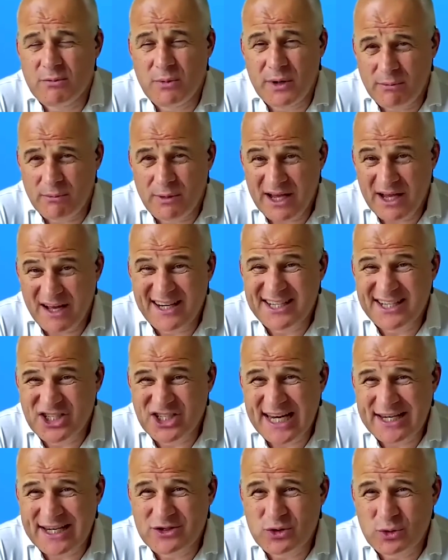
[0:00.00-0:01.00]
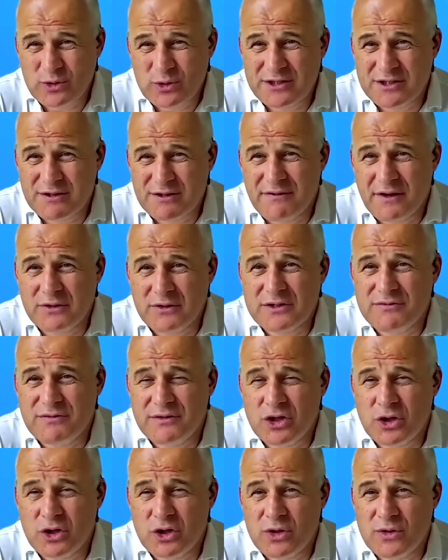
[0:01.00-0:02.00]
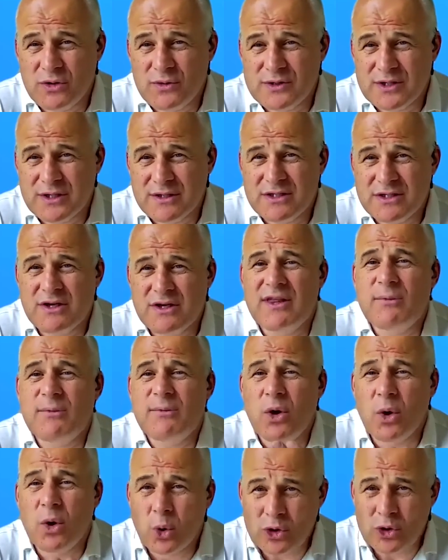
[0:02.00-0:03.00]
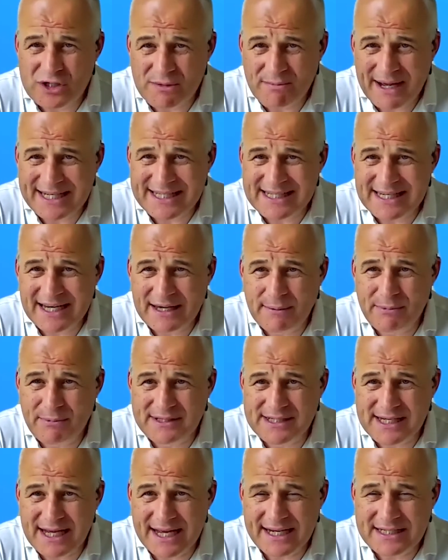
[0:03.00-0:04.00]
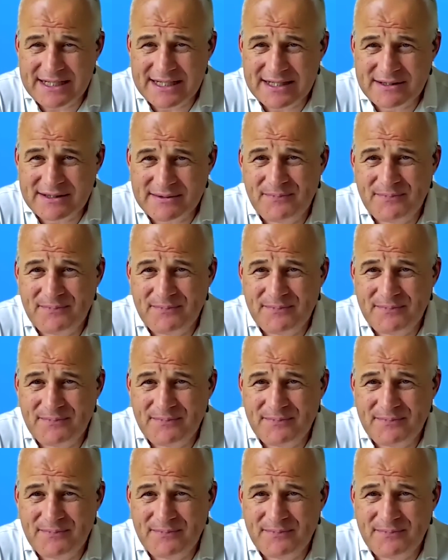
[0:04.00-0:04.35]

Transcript: we kind of changed all the defaults for new users so they were automatically protected.